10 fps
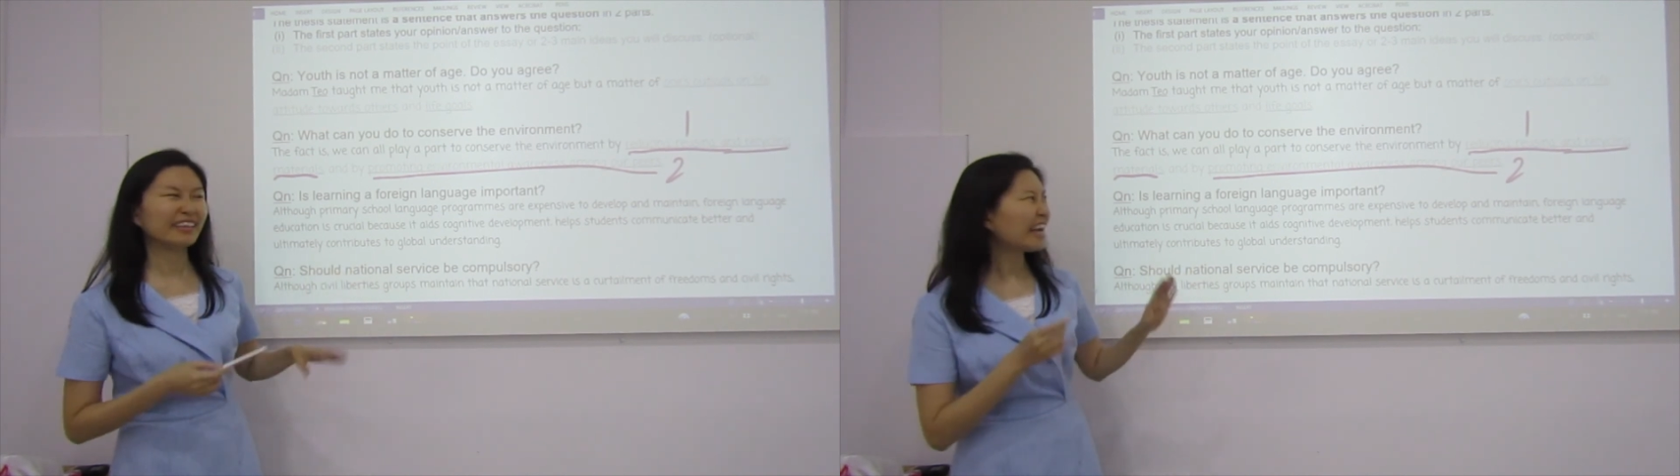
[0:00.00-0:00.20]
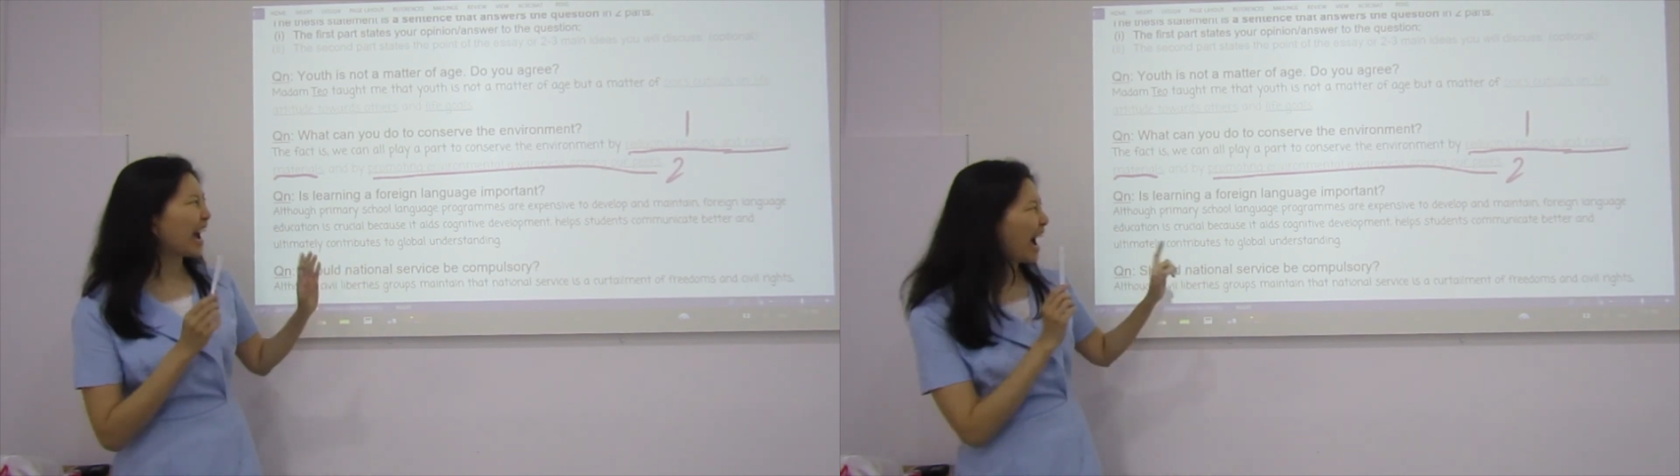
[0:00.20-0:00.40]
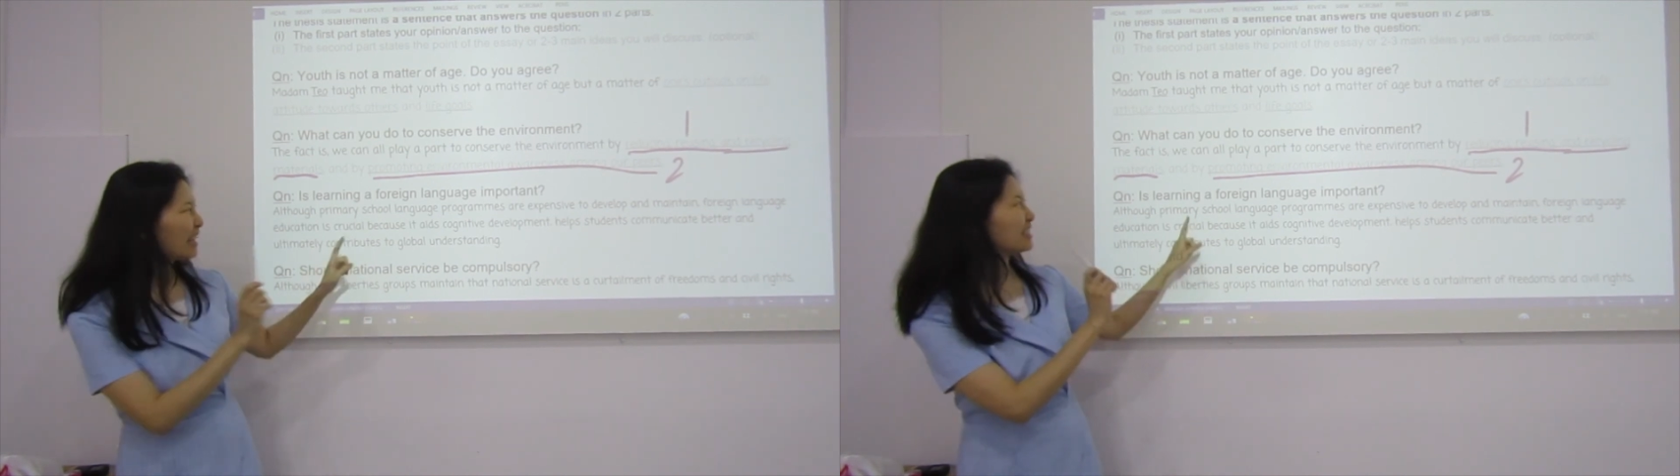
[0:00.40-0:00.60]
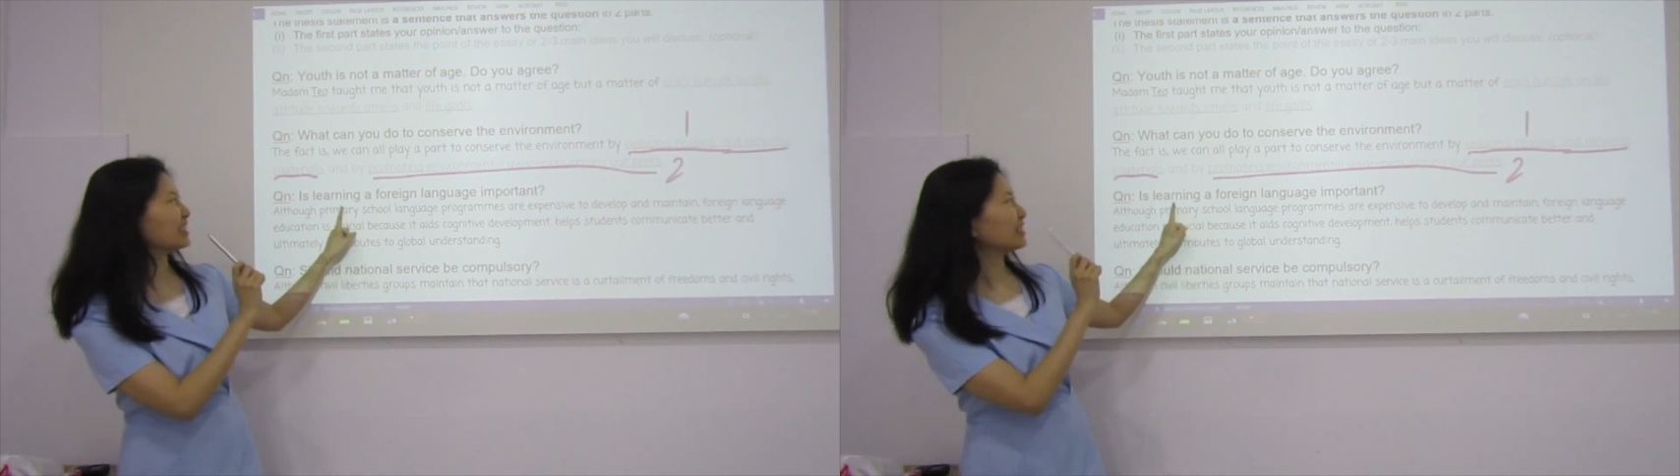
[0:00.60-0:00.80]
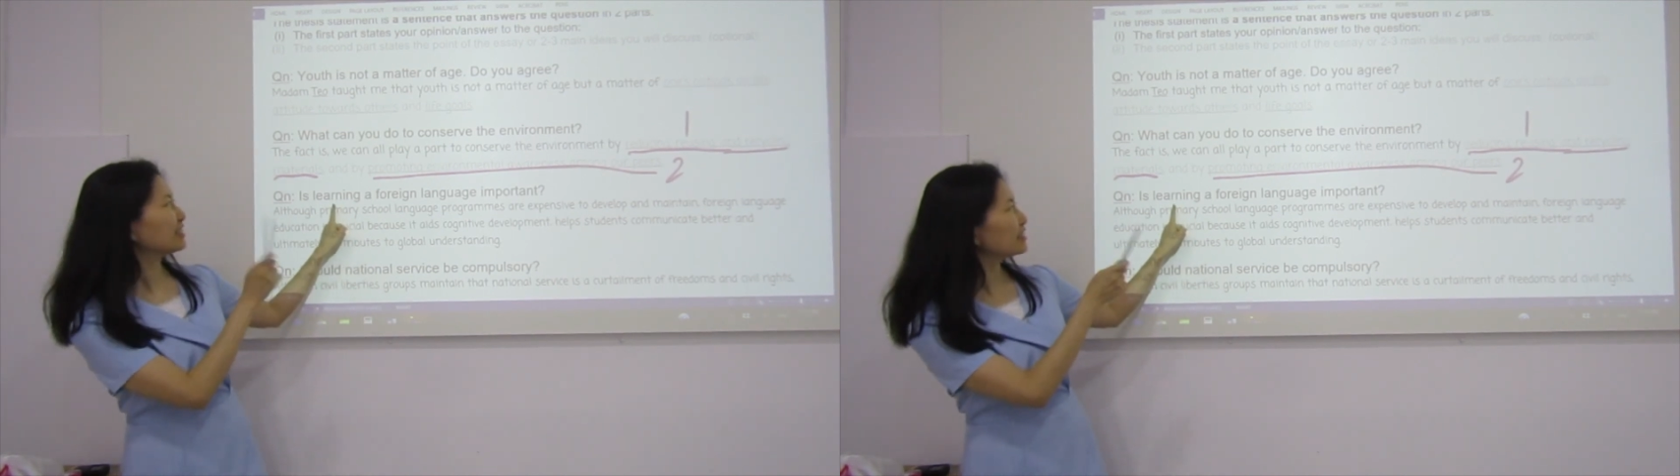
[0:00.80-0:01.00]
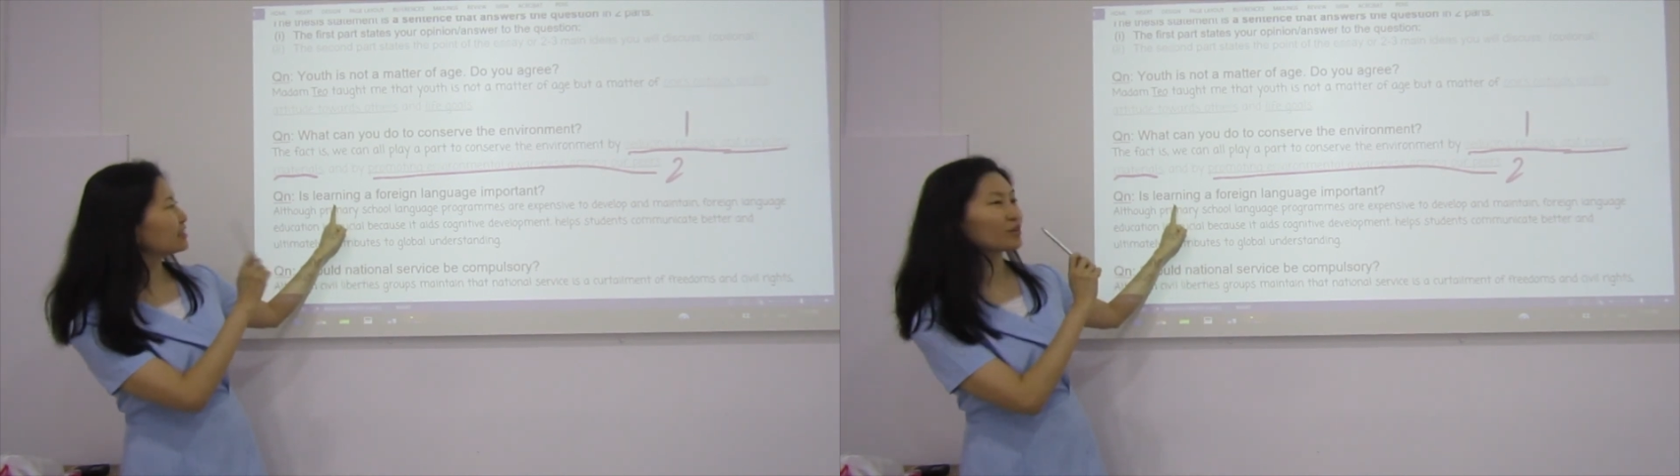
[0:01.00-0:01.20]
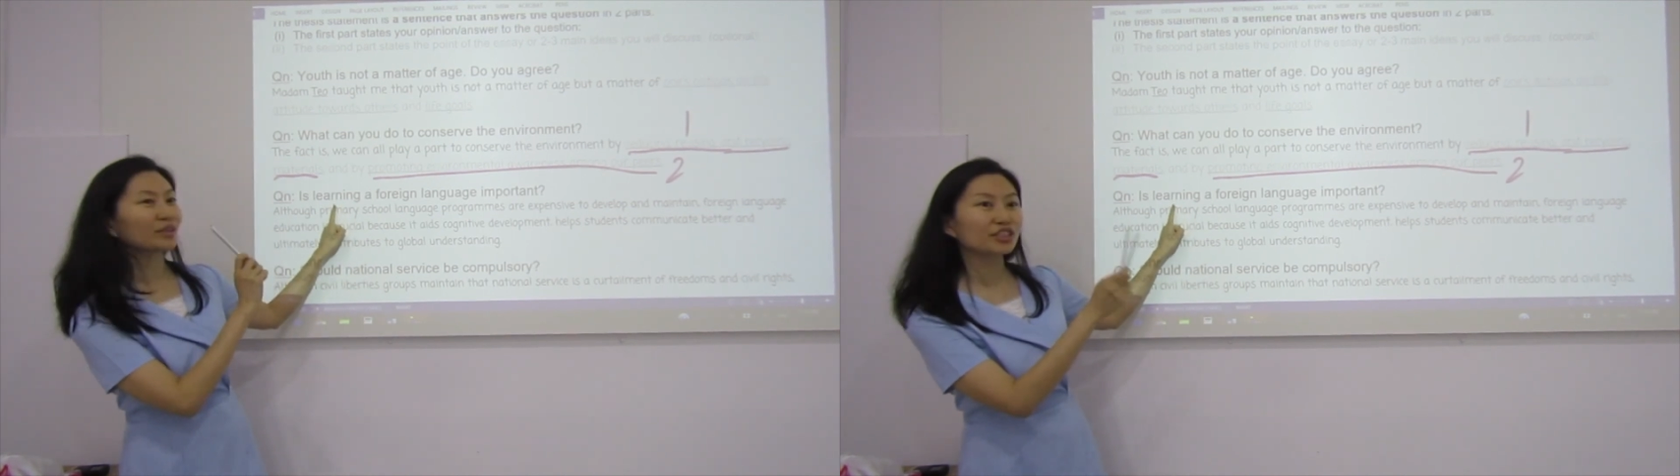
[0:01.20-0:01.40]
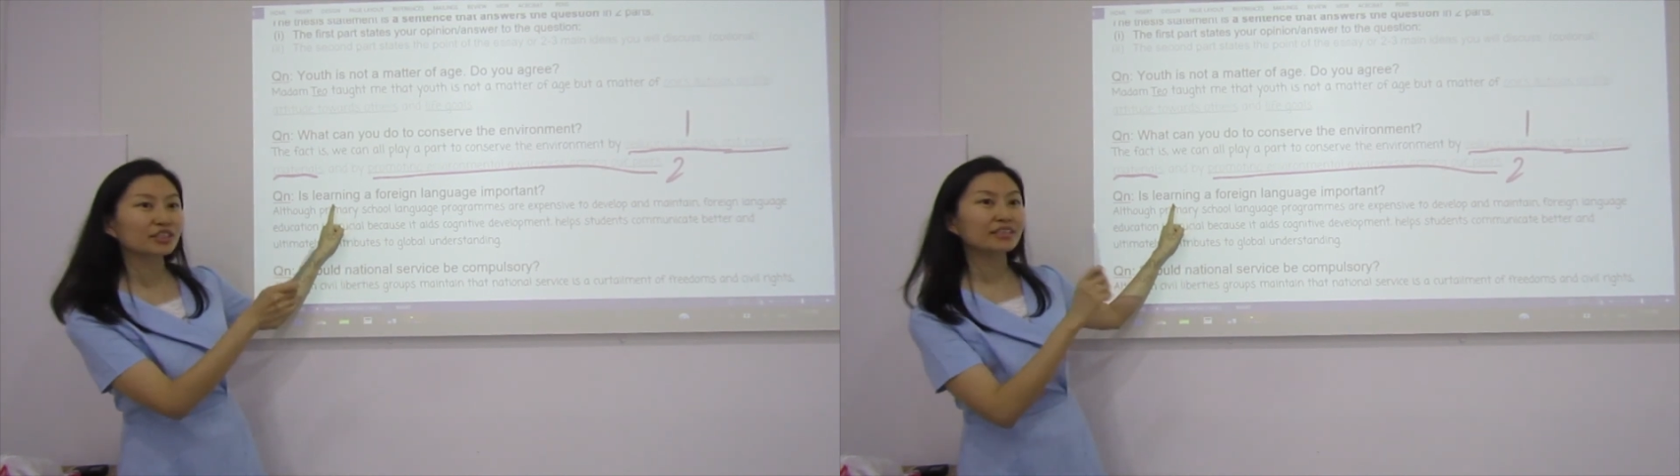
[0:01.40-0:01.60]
they answer this question?